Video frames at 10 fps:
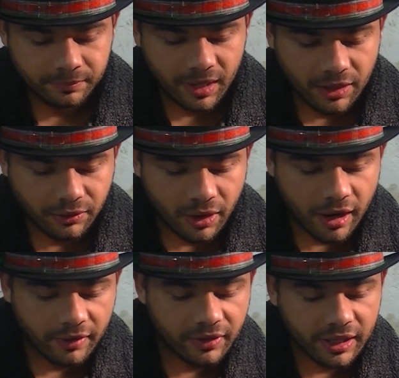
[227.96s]
a
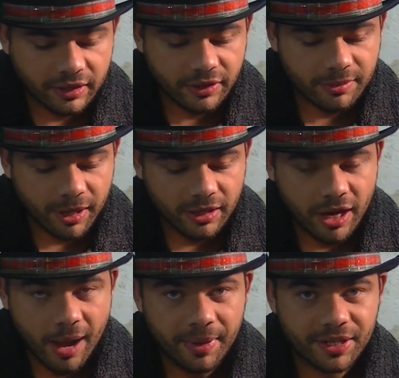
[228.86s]
lot of the other Spawn
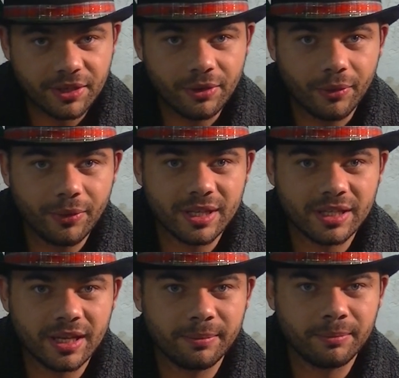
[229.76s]
comics, you always
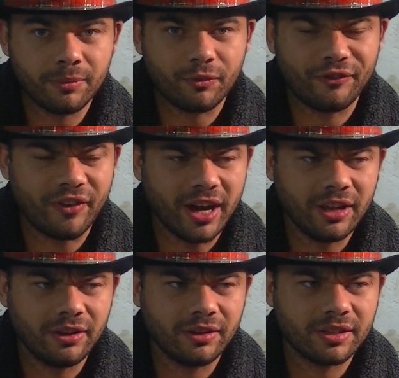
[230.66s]
see him
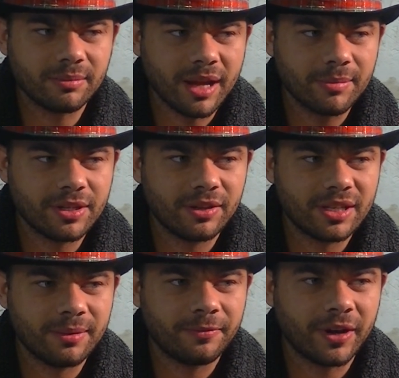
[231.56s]
fighting. Sometimes you
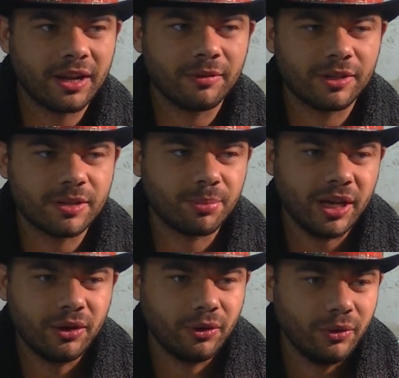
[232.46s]
see him fighting just
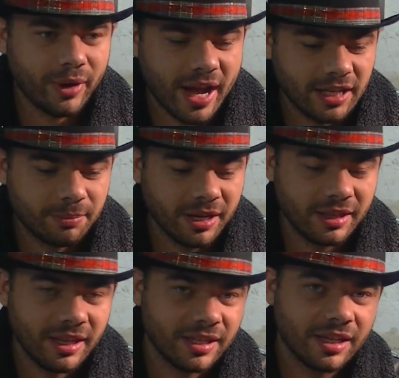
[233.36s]
plain hood rats, but
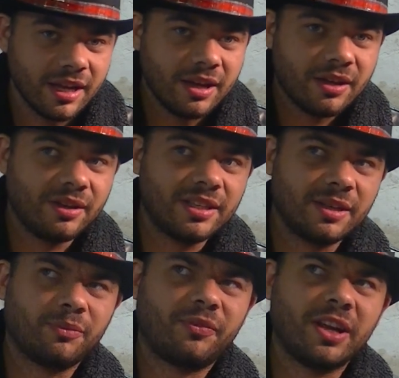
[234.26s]
in this, you see
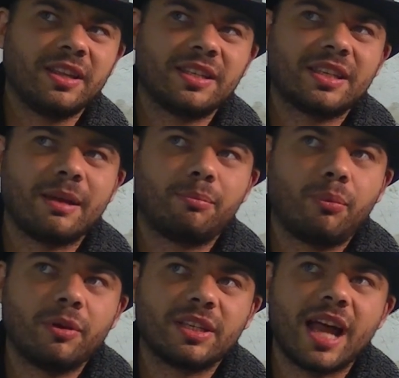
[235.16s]
him fighting this
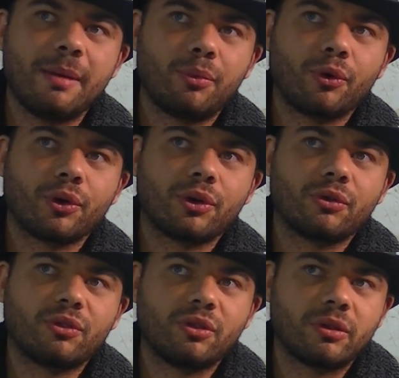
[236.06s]
cyborg
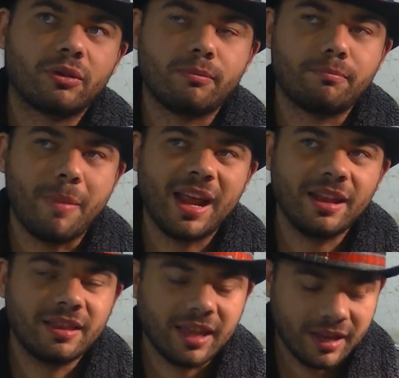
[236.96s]

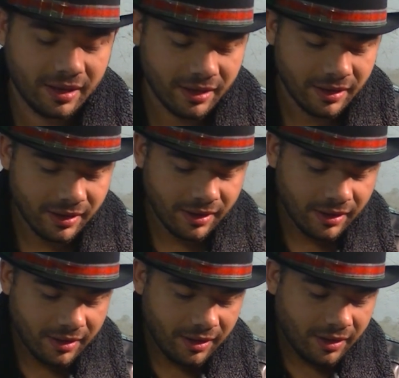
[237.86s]
man thing,
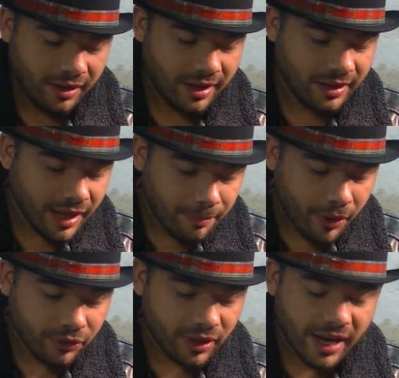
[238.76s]
and they
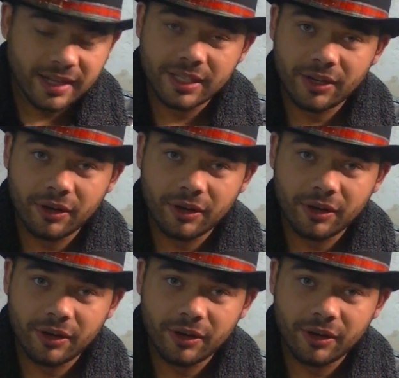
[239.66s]
both kind of